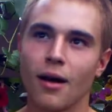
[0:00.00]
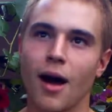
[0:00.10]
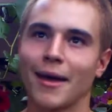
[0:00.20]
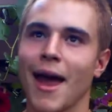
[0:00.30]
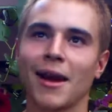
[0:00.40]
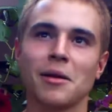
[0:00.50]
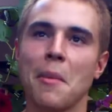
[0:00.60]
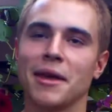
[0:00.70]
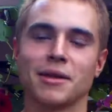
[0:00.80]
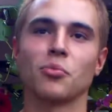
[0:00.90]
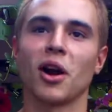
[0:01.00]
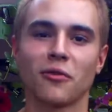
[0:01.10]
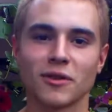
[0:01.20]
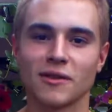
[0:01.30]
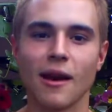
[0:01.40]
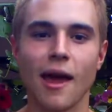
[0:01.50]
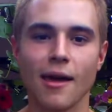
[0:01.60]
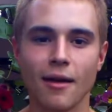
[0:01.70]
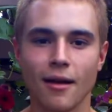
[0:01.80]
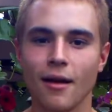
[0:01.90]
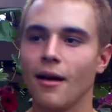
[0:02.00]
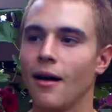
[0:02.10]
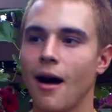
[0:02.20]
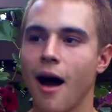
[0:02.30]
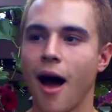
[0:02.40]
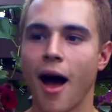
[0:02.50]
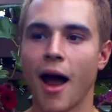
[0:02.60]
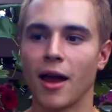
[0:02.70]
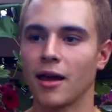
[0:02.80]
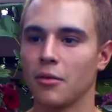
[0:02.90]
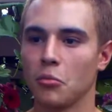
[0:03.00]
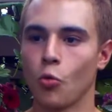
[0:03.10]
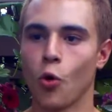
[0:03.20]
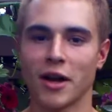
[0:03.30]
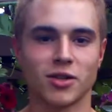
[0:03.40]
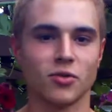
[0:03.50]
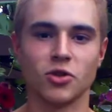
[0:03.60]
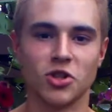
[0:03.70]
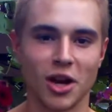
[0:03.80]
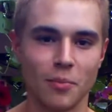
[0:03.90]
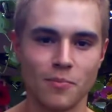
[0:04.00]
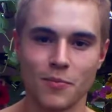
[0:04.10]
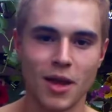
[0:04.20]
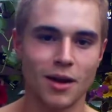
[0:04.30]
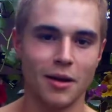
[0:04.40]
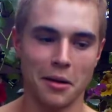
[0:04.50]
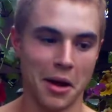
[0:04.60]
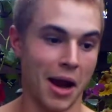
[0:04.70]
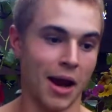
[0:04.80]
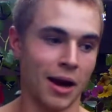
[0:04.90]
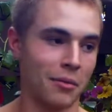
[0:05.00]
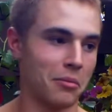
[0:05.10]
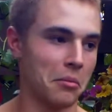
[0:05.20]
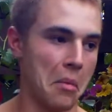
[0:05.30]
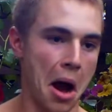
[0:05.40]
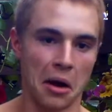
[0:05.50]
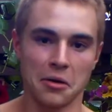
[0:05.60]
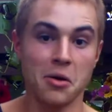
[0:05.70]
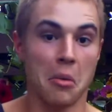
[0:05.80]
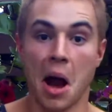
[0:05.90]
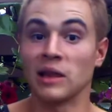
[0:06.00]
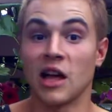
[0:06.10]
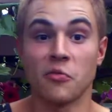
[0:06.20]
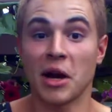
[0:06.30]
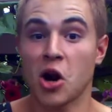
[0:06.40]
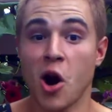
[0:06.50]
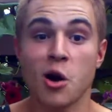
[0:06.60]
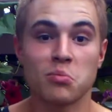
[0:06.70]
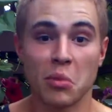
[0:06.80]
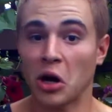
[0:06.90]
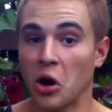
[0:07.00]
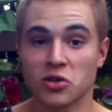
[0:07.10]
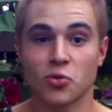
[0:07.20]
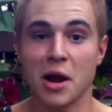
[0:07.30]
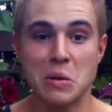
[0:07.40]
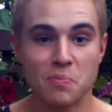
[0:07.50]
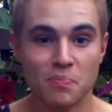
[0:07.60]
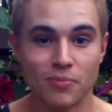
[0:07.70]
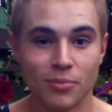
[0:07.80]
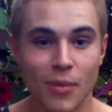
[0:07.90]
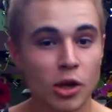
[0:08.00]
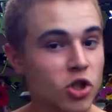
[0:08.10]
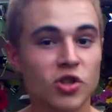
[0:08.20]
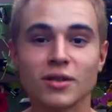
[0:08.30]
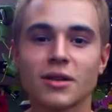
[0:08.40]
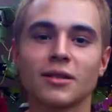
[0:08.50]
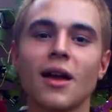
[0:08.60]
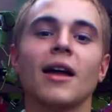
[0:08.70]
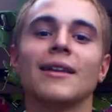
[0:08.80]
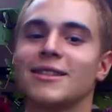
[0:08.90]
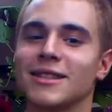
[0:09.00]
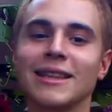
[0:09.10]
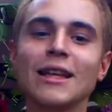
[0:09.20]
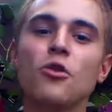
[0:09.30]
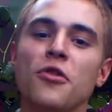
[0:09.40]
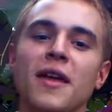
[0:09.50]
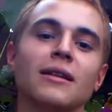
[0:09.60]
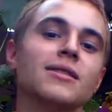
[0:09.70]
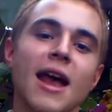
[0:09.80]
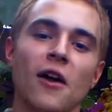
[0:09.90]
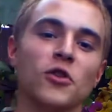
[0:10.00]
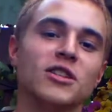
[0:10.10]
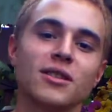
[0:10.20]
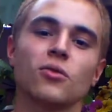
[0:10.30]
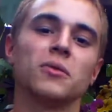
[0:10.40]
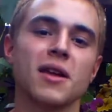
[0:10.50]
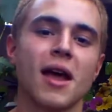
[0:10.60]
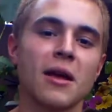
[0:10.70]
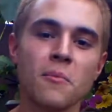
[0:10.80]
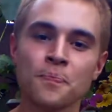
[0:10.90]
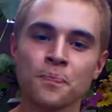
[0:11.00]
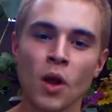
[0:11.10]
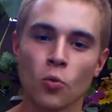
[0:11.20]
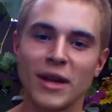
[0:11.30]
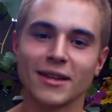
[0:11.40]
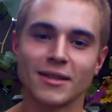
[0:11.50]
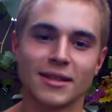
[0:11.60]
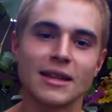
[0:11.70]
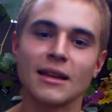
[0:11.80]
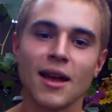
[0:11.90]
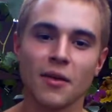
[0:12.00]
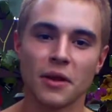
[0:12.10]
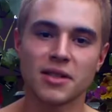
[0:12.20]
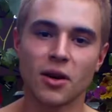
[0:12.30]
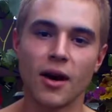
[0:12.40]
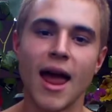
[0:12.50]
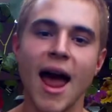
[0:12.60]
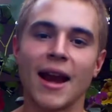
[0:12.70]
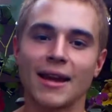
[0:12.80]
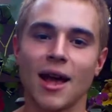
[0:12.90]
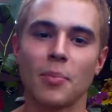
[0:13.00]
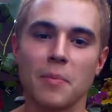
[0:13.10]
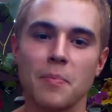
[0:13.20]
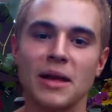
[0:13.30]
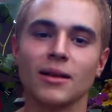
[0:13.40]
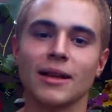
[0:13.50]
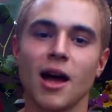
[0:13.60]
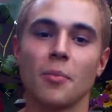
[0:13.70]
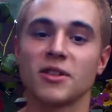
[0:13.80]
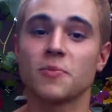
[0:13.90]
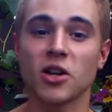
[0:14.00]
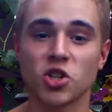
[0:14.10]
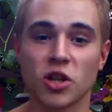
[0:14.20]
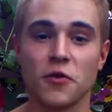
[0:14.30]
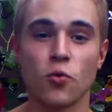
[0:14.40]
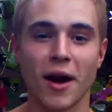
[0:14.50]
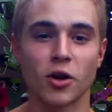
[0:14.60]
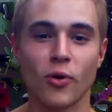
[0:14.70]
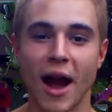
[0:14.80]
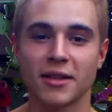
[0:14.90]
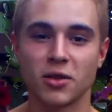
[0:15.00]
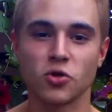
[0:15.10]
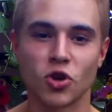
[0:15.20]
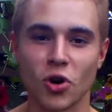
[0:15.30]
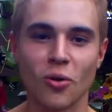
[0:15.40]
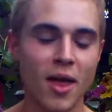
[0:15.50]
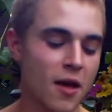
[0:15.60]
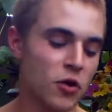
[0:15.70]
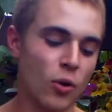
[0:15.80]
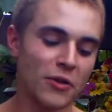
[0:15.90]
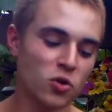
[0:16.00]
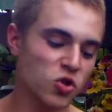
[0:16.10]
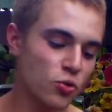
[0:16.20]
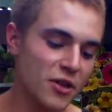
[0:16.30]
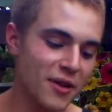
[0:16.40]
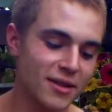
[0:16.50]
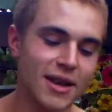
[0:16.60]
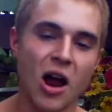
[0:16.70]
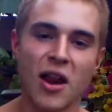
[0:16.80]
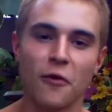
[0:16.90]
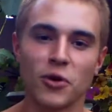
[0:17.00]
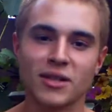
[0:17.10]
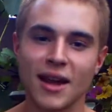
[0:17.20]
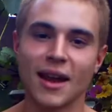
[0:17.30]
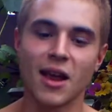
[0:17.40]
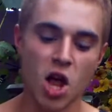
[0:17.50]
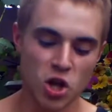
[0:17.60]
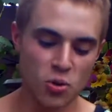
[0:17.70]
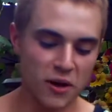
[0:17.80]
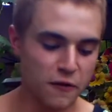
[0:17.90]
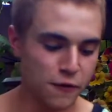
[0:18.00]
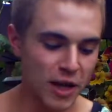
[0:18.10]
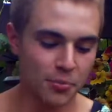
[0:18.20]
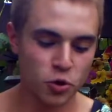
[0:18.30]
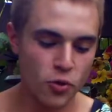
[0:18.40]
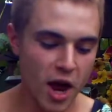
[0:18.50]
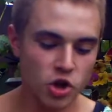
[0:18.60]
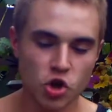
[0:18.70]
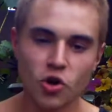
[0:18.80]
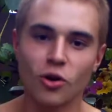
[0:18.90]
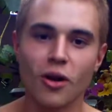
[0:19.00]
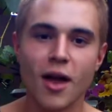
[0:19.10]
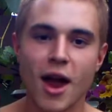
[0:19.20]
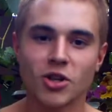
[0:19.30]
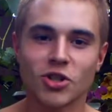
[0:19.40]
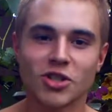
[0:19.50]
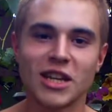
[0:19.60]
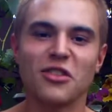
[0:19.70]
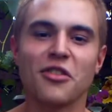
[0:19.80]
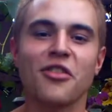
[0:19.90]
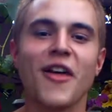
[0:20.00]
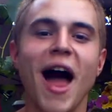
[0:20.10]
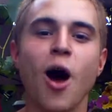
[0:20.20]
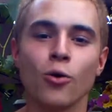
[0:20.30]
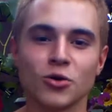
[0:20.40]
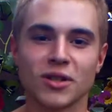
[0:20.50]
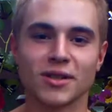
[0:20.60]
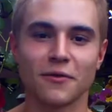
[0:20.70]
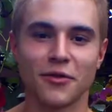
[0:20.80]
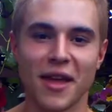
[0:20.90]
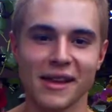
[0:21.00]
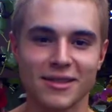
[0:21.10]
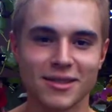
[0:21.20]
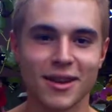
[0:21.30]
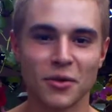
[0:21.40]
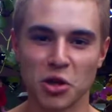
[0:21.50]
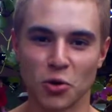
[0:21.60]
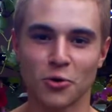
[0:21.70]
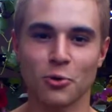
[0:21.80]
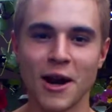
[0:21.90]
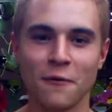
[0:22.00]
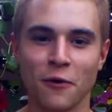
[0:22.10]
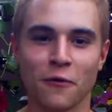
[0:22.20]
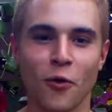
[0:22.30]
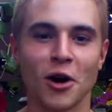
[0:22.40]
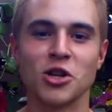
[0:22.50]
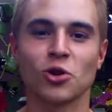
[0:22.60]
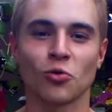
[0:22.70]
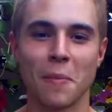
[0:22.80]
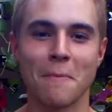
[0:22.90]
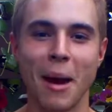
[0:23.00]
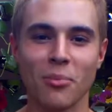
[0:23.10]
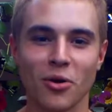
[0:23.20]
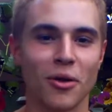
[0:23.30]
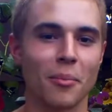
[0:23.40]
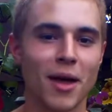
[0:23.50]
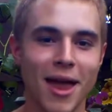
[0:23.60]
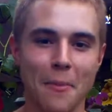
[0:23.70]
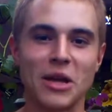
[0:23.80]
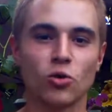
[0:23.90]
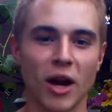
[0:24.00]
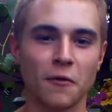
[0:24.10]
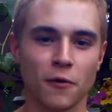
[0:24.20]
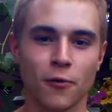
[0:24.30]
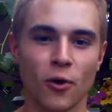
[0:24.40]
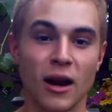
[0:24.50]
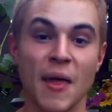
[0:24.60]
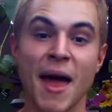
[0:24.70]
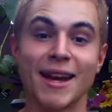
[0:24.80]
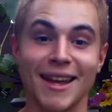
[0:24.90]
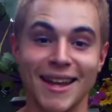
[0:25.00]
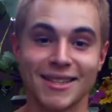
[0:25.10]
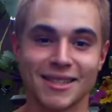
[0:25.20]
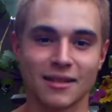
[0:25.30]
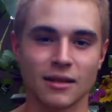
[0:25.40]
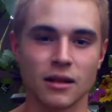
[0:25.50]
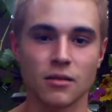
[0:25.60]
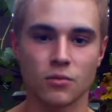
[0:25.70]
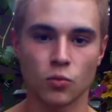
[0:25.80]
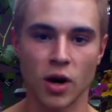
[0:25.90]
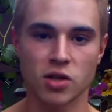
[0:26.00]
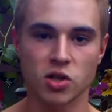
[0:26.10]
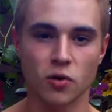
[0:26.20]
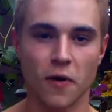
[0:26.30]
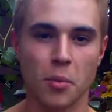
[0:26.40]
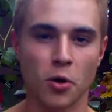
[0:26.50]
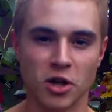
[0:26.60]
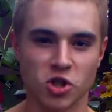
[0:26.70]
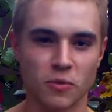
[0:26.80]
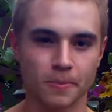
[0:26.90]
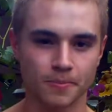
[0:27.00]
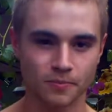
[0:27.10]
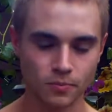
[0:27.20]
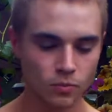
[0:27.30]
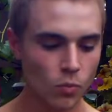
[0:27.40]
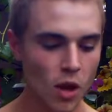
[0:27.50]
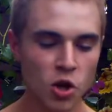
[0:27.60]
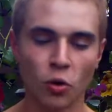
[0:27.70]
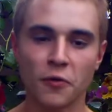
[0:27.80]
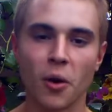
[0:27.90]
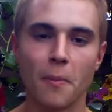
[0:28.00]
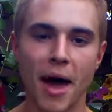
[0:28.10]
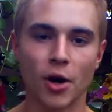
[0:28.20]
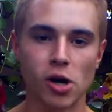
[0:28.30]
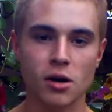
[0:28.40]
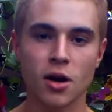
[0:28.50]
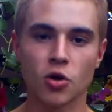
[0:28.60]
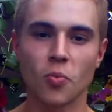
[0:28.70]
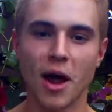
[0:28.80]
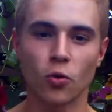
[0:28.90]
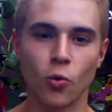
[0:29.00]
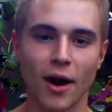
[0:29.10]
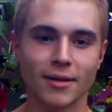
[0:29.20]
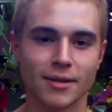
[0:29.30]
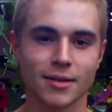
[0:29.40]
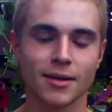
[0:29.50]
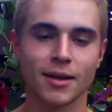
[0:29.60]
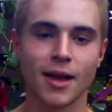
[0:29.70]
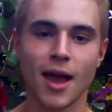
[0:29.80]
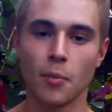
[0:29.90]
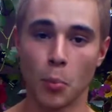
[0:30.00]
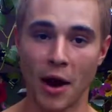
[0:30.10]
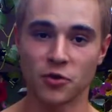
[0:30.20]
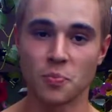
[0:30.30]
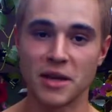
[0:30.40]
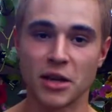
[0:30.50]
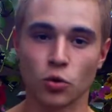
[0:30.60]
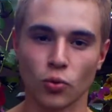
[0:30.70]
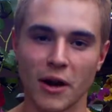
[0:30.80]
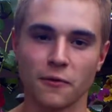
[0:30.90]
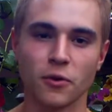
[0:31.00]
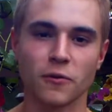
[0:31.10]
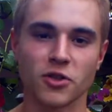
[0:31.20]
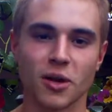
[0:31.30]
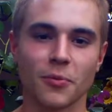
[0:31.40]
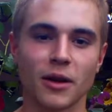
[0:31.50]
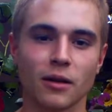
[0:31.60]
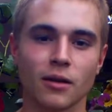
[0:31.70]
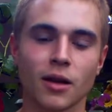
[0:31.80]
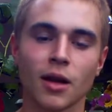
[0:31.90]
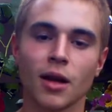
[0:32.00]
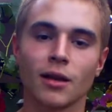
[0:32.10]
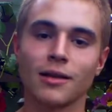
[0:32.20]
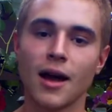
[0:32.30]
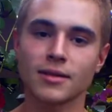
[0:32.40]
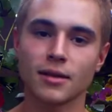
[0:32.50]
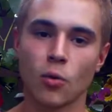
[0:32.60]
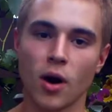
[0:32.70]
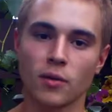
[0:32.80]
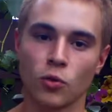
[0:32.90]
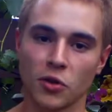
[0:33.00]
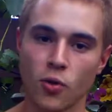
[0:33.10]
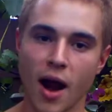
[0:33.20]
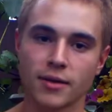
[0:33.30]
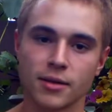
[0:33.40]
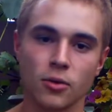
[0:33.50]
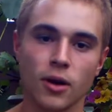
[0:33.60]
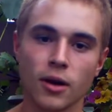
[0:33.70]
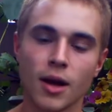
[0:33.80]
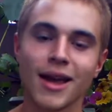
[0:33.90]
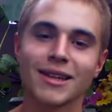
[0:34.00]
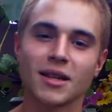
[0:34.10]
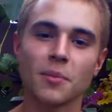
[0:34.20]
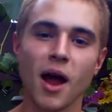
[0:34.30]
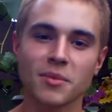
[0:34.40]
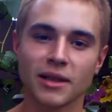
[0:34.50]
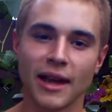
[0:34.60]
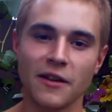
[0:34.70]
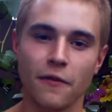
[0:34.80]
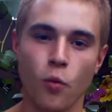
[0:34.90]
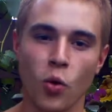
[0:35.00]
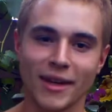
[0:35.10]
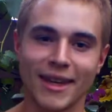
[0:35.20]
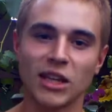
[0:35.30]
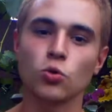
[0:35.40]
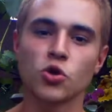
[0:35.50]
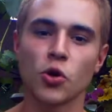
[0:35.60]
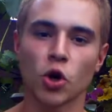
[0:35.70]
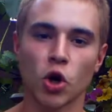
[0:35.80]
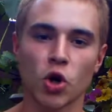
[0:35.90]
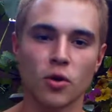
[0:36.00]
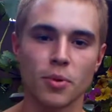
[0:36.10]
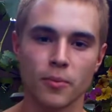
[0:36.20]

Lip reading: I had an amazing breakfast today. I went to the gym, and I don't know, I love my car. My car is great. Just things like that. It's the little things every single day we can see that start adding up and building up, especially if you write a gratitude journal. If you write those 3 things down every day, you can flip through that journal and just see thousands of things that you're grateful for, and you can remember them and be grateful for it, and that instantly raises your vibration. You'll feel better no matter what after being grateful for something. Lastly, with gratitude, sometimes life will kick you to the curb.